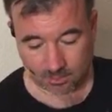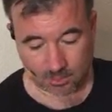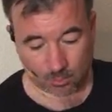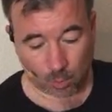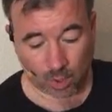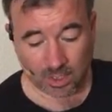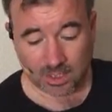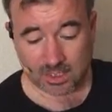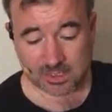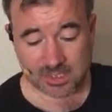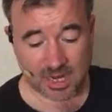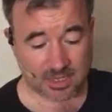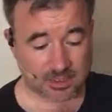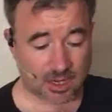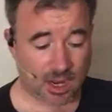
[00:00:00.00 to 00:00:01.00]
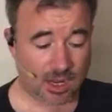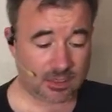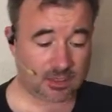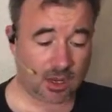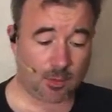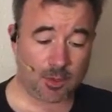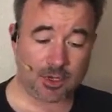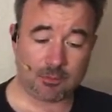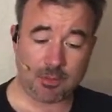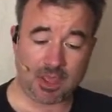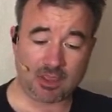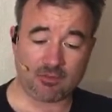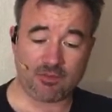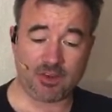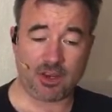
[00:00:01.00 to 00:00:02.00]
One of these days, guys, I'm going to
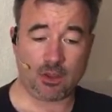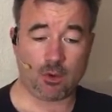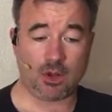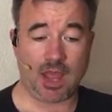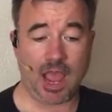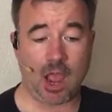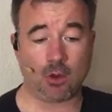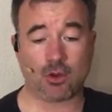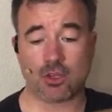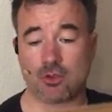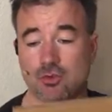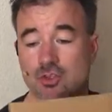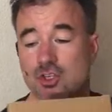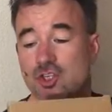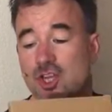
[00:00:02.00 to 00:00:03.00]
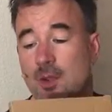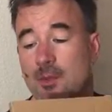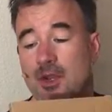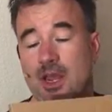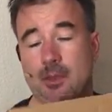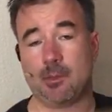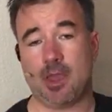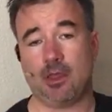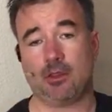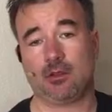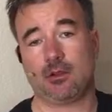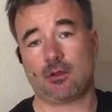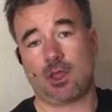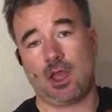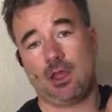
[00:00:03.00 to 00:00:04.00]
make a video on how to use a Gemini
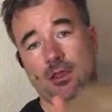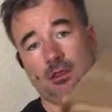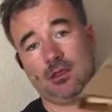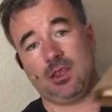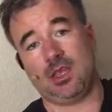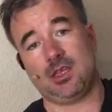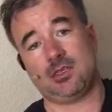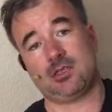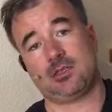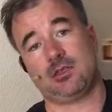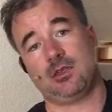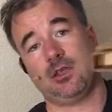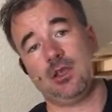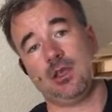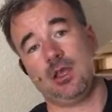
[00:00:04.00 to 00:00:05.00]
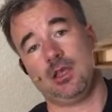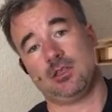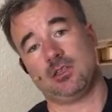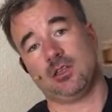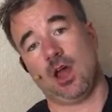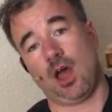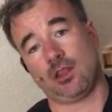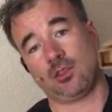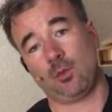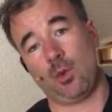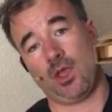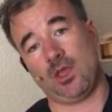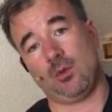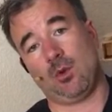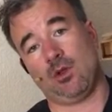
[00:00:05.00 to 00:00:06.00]
mailer, okay? This is not the
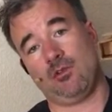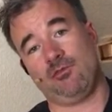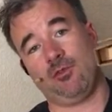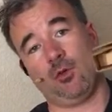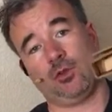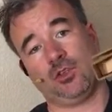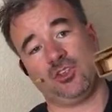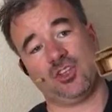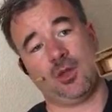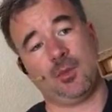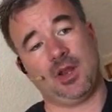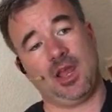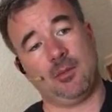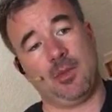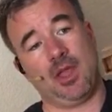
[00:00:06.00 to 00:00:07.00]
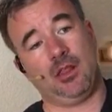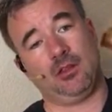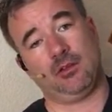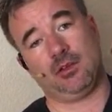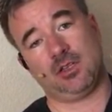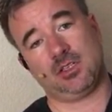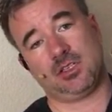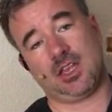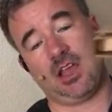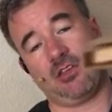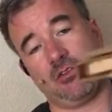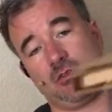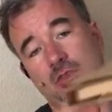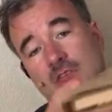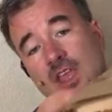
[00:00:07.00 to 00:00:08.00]
way you want to fold a Gemini mailer. This is how
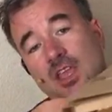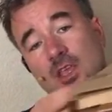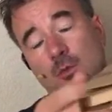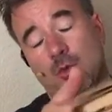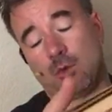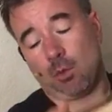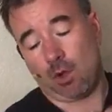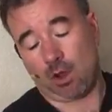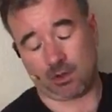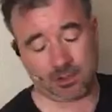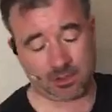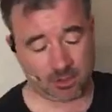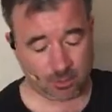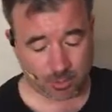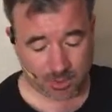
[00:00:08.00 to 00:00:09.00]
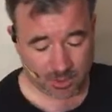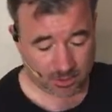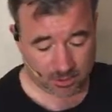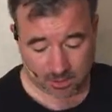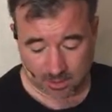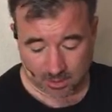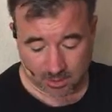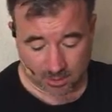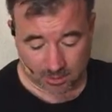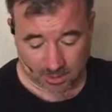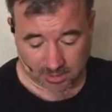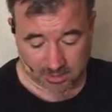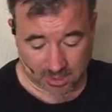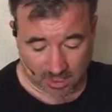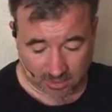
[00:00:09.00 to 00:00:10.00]
you think you would want to, but
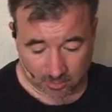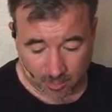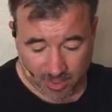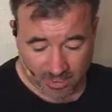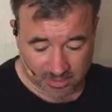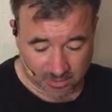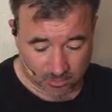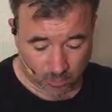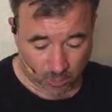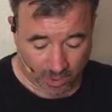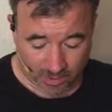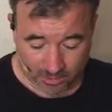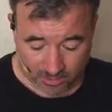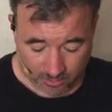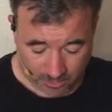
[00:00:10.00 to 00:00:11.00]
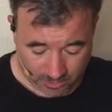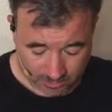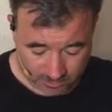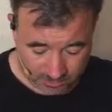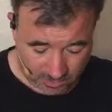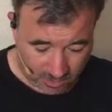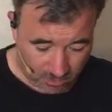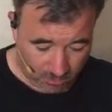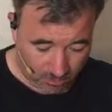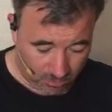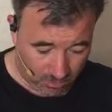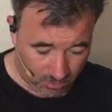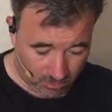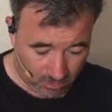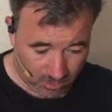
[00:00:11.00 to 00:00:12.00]
that's not the best way to do it. So,
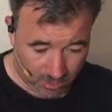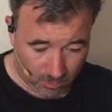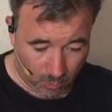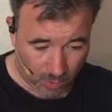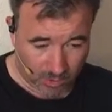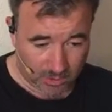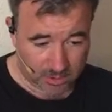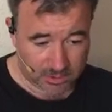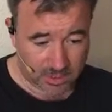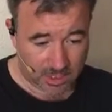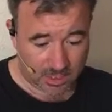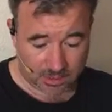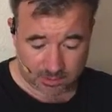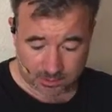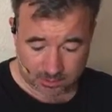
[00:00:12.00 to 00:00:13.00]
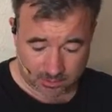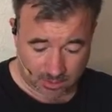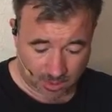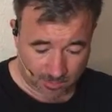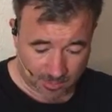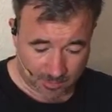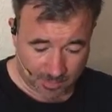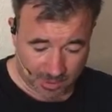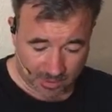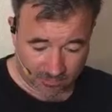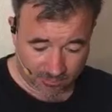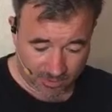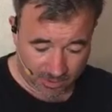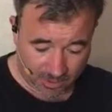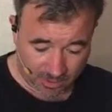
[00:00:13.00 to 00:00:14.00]
one of these days, I'm going to make a
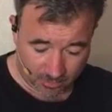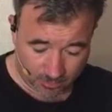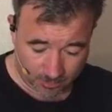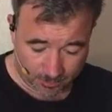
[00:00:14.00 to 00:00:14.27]
video.